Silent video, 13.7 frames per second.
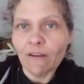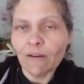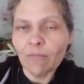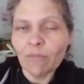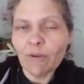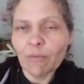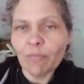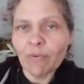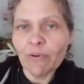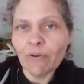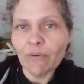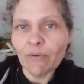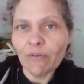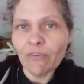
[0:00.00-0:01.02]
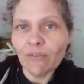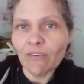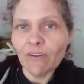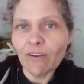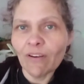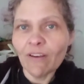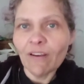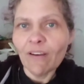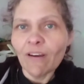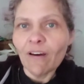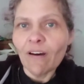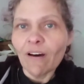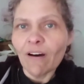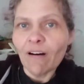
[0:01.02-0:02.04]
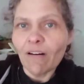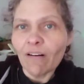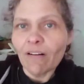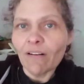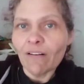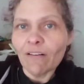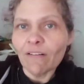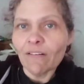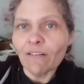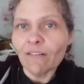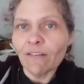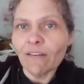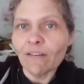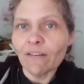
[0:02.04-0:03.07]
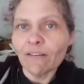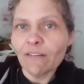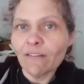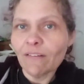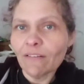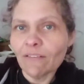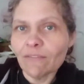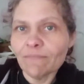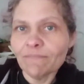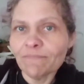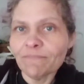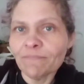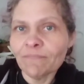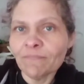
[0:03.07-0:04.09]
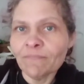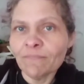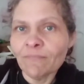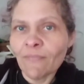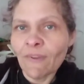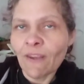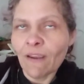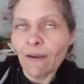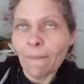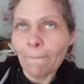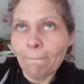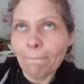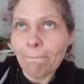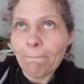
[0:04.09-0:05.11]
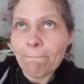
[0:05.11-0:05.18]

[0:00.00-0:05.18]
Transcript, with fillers: I'm gonna post all the um,